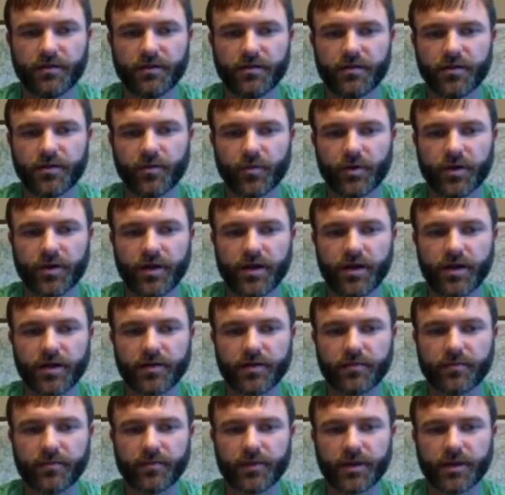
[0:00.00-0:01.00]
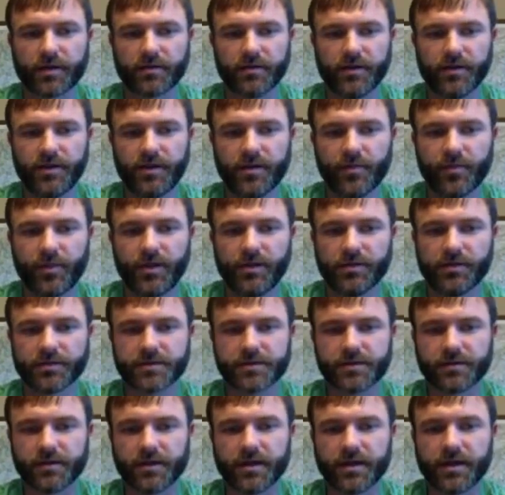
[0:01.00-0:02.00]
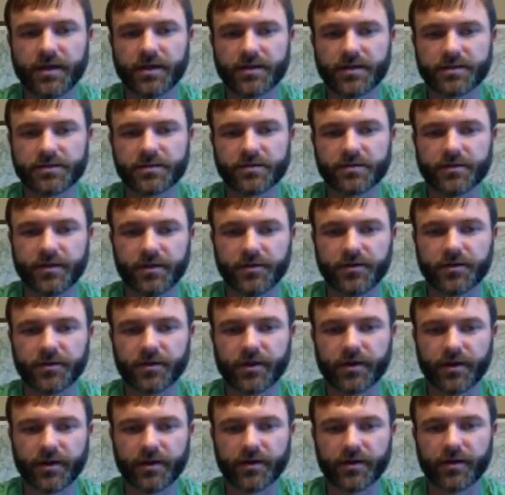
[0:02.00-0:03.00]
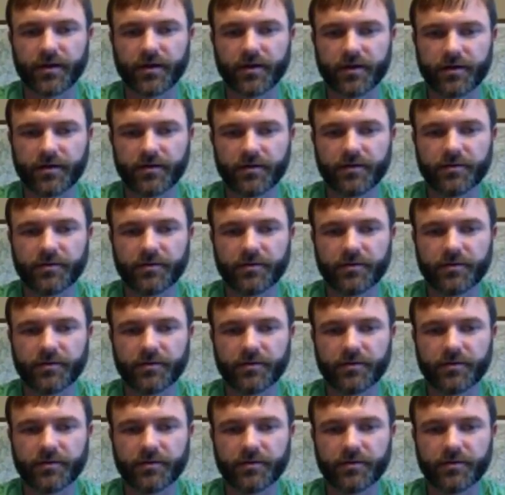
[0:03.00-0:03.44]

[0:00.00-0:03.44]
Number 9, clean the penis glands and urinary